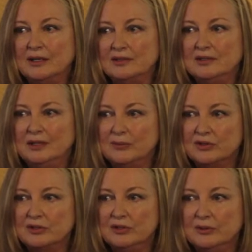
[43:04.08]
it
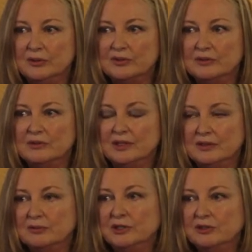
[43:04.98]
seems, to
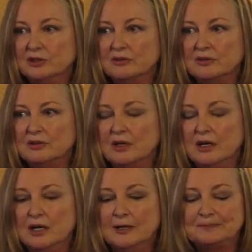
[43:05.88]
these regions.
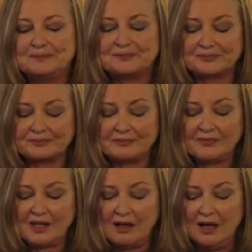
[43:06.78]
So
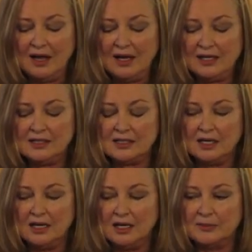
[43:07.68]

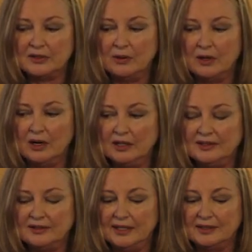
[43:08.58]
our
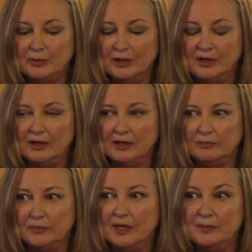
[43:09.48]
State Department,
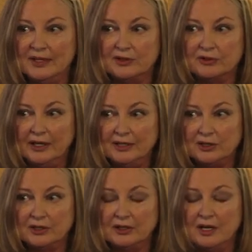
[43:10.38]
our
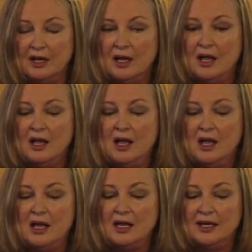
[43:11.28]
administration,
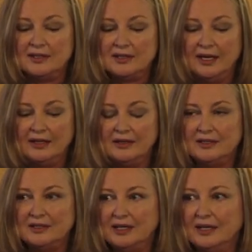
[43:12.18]
is taking the
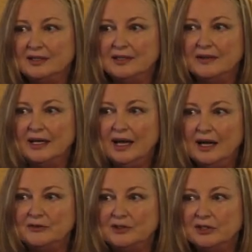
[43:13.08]
stance that they
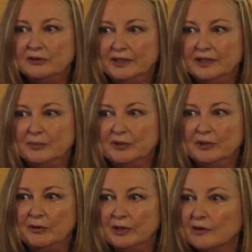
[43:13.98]
have to clean up their
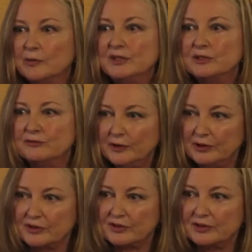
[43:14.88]
own governments
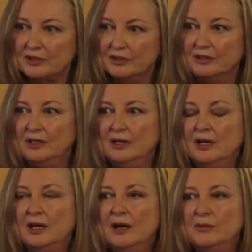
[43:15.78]
first.
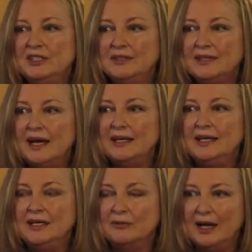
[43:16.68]
And we did that
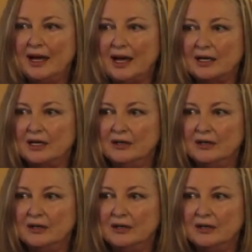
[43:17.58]
in Iraq.